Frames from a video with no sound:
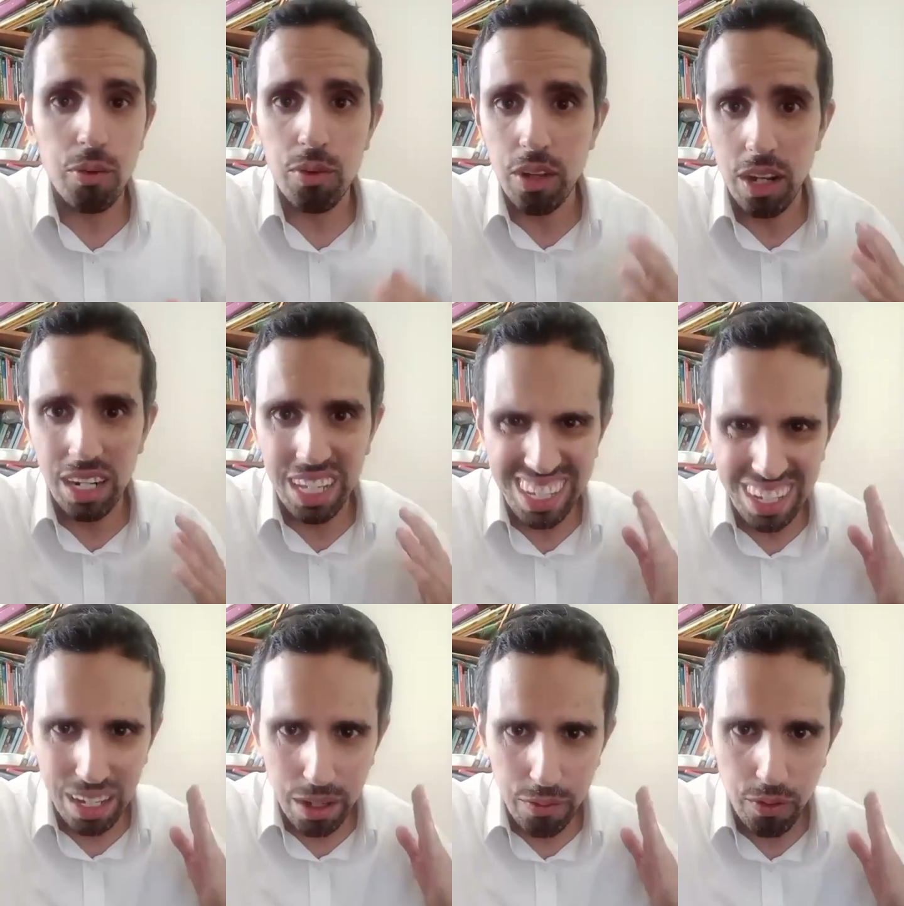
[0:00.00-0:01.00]
He was learning
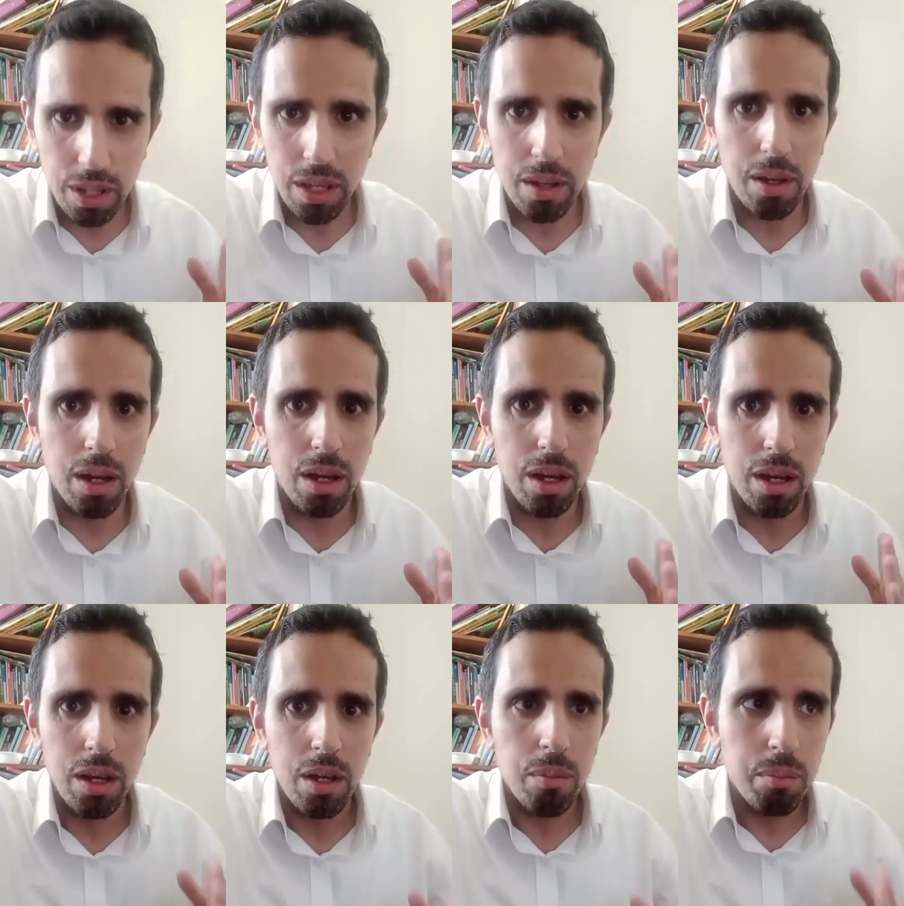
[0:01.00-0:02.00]
uh, very uh,
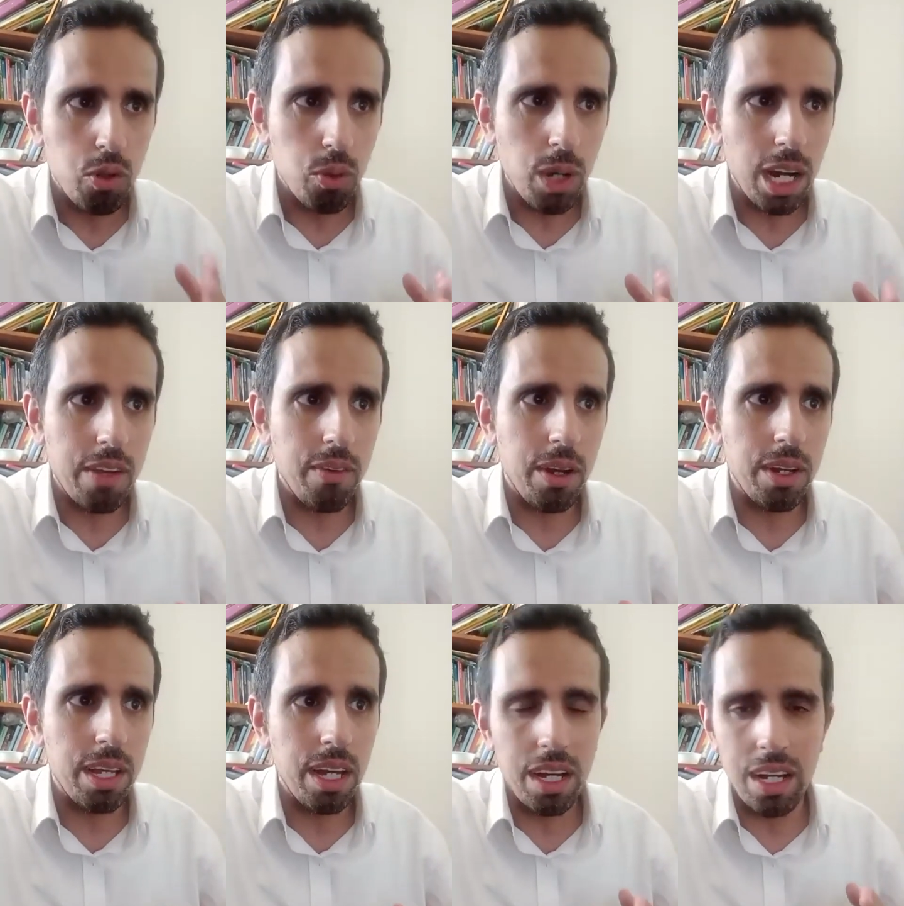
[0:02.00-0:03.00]

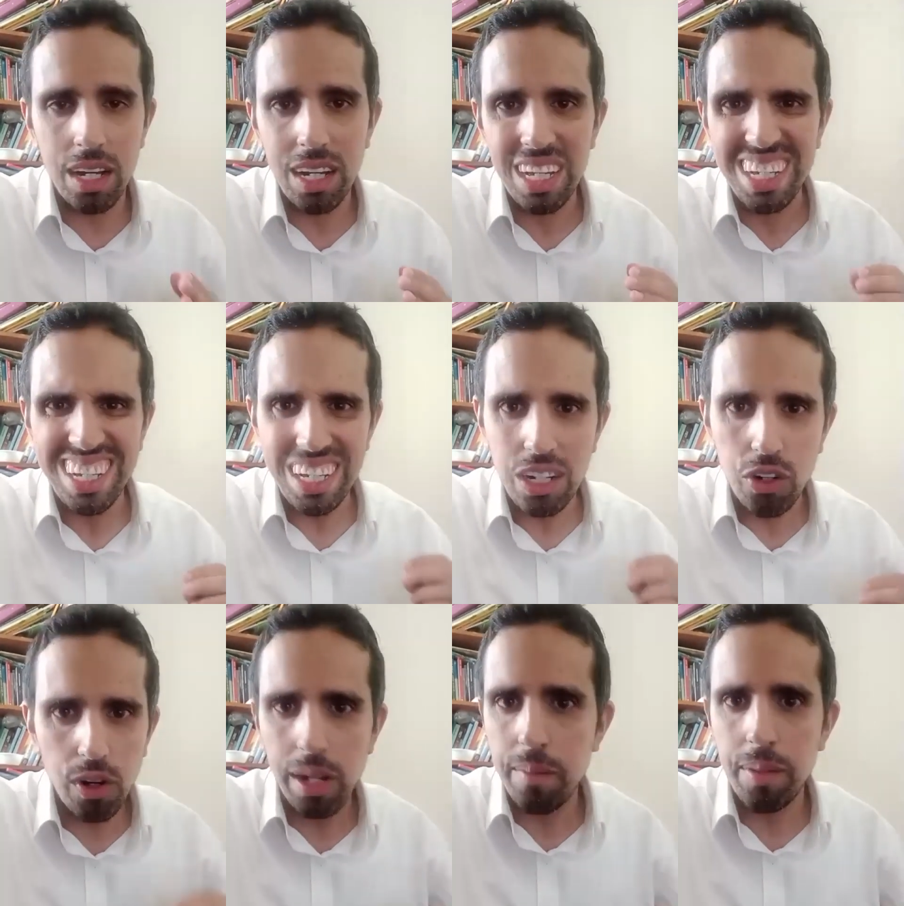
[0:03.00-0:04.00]
very uh,
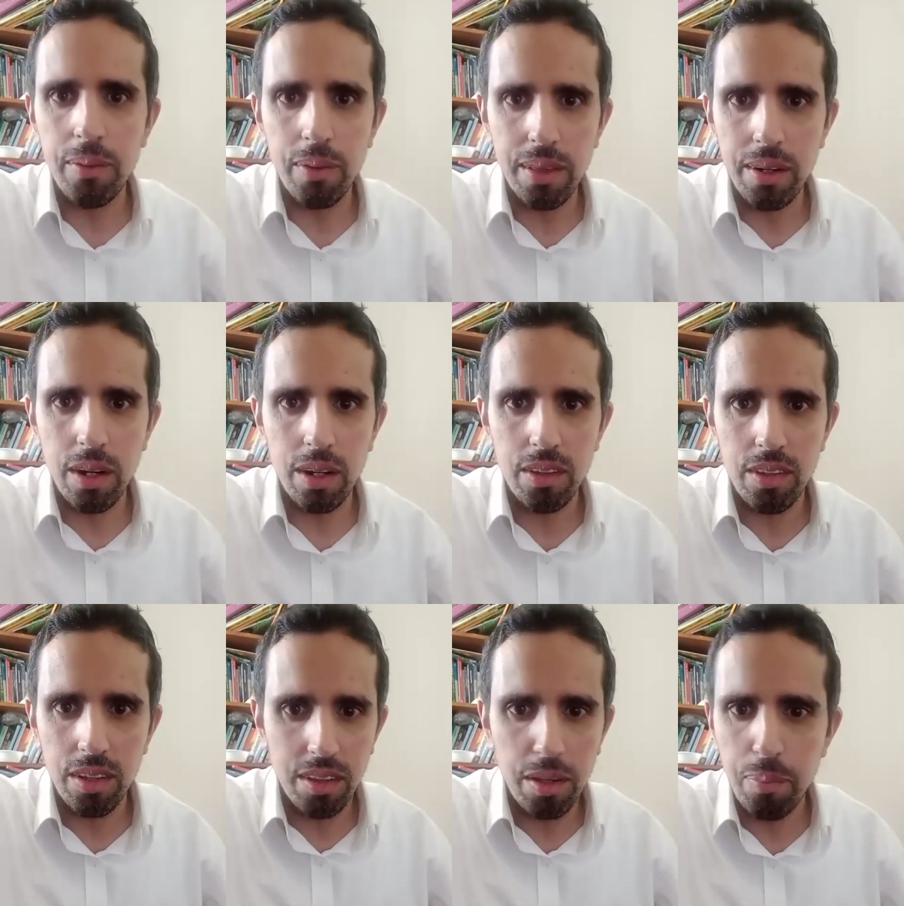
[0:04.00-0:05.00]
incredibly within regards to
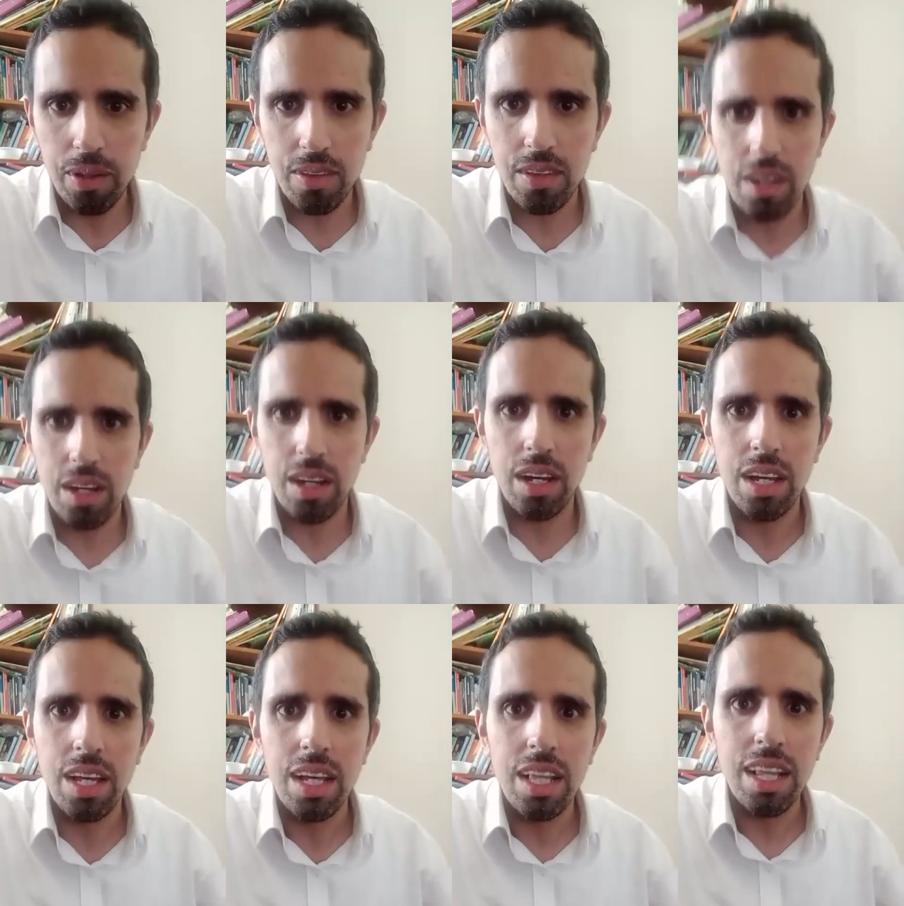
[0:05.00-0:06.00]
the deepest uh,
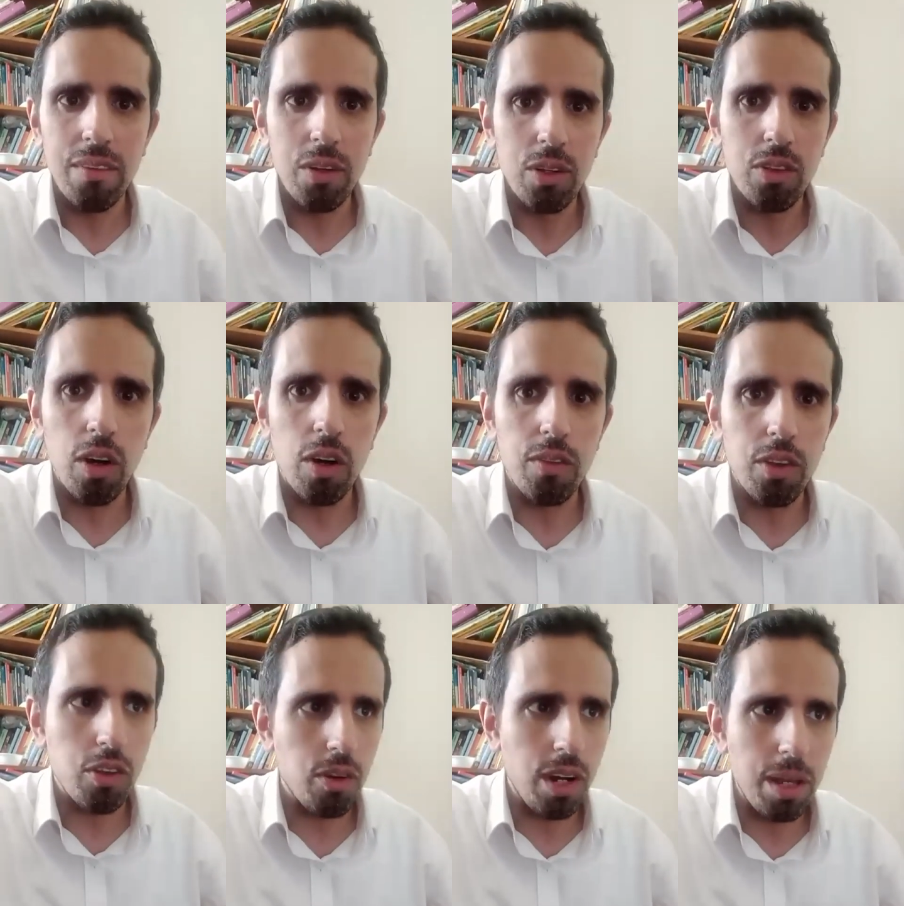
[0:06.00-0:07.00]
levels of the
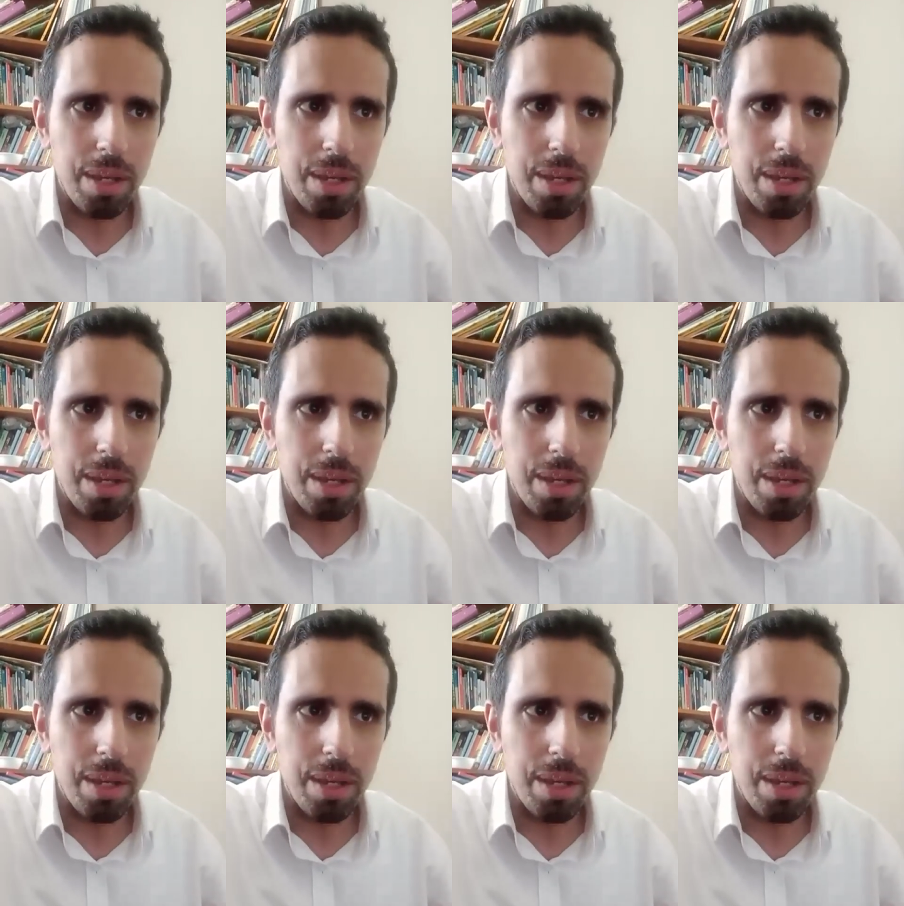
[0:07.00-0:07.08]
Torah.